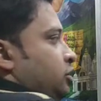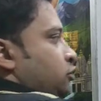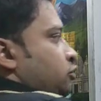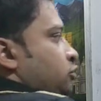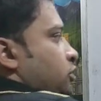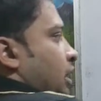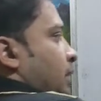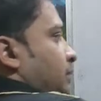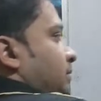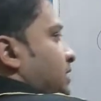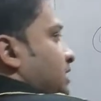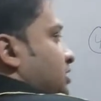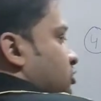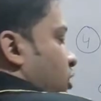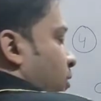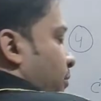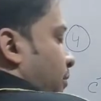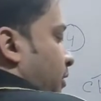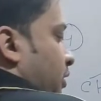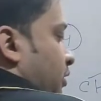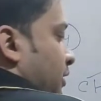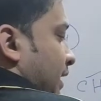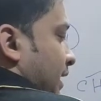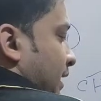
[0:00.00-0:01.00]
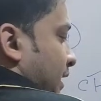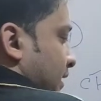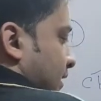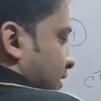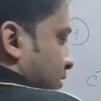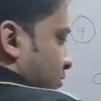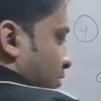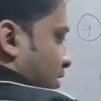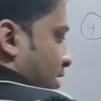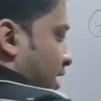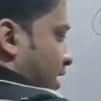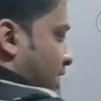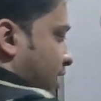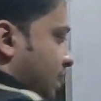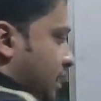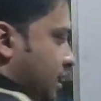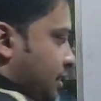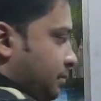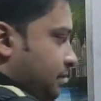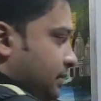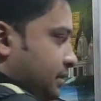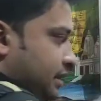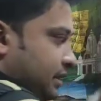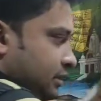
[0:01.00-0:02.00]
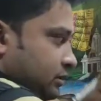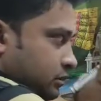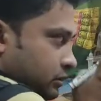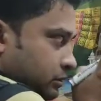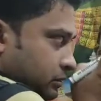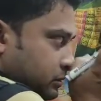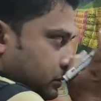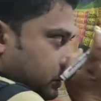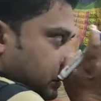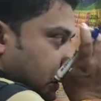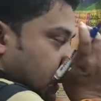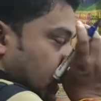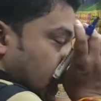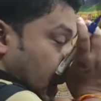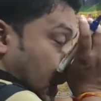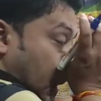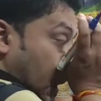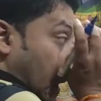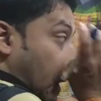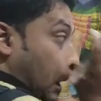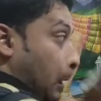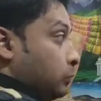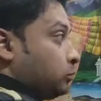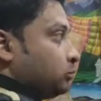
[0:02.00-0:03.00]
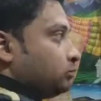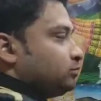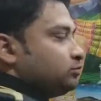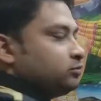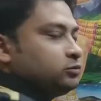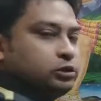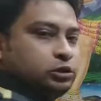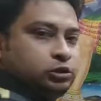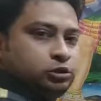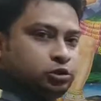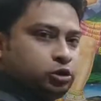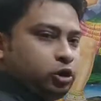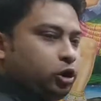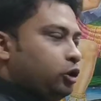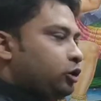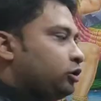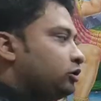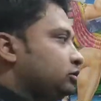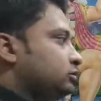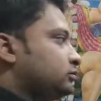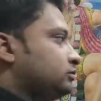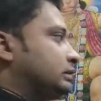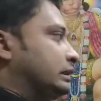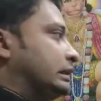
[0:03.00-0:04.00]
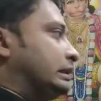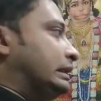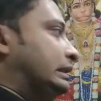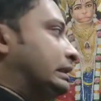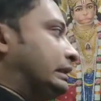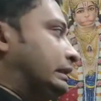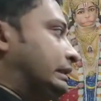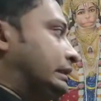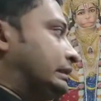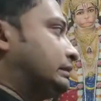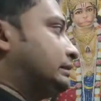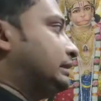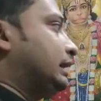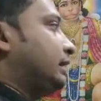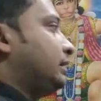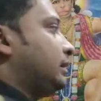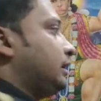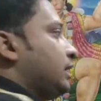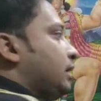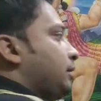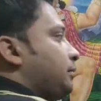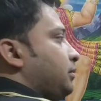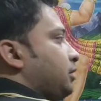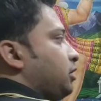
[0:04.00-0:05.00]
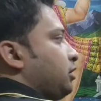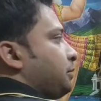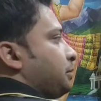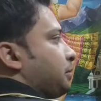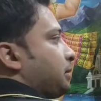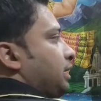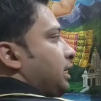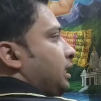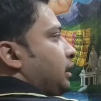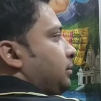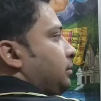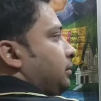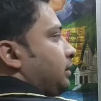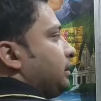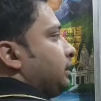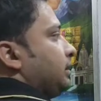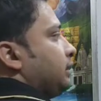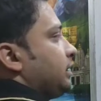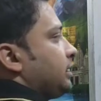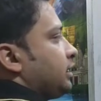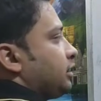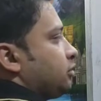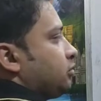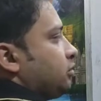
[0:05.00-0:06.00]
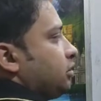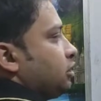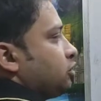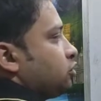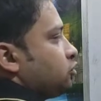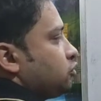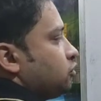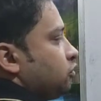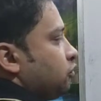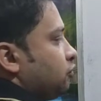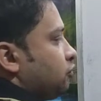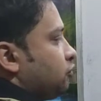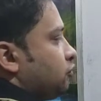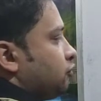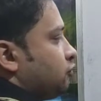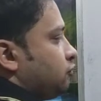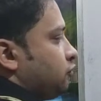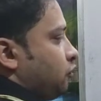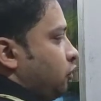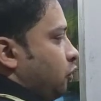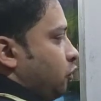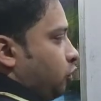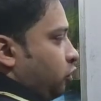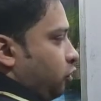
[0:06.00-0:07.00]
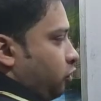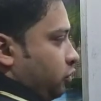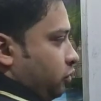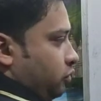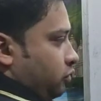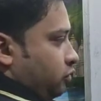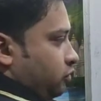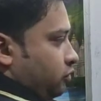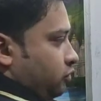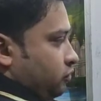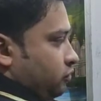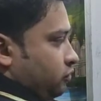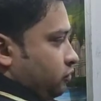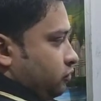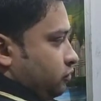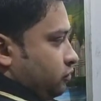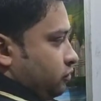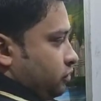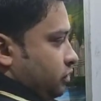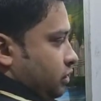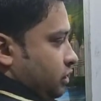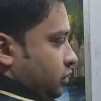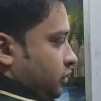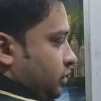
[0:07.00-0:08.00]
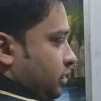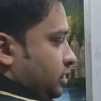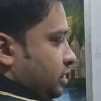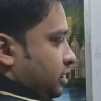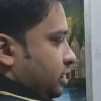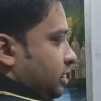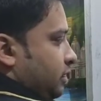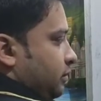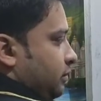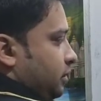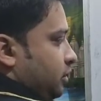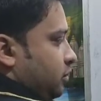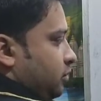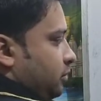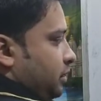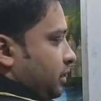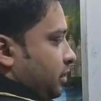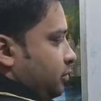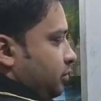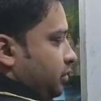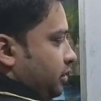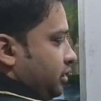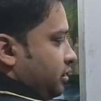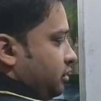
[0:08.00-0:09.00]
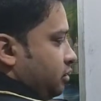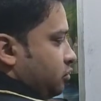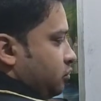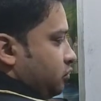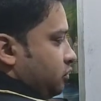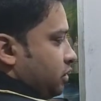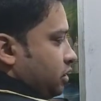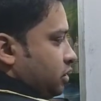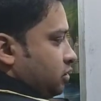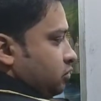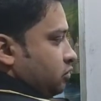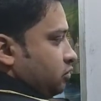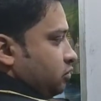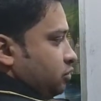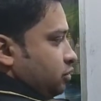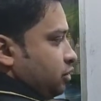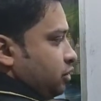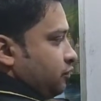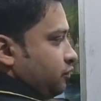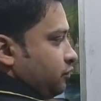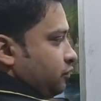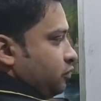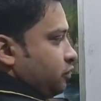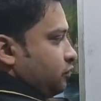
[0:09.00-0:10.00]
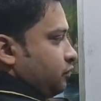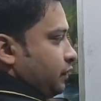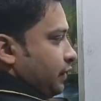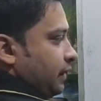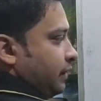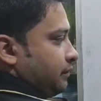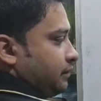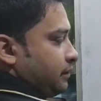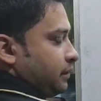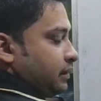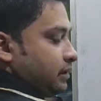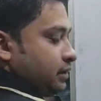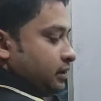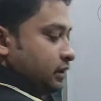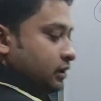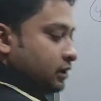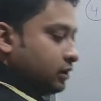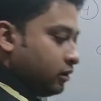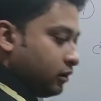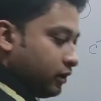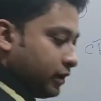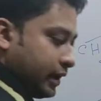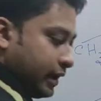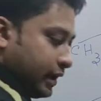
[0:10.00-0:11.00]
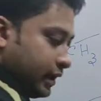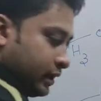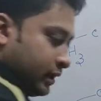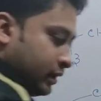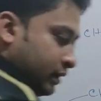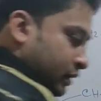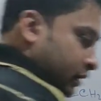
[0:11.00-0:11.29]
You have this compound and you have this also. So the number of carbon equal to 4. Here the number of carbon equal to 1, 2, 3, 4, 5. Okay.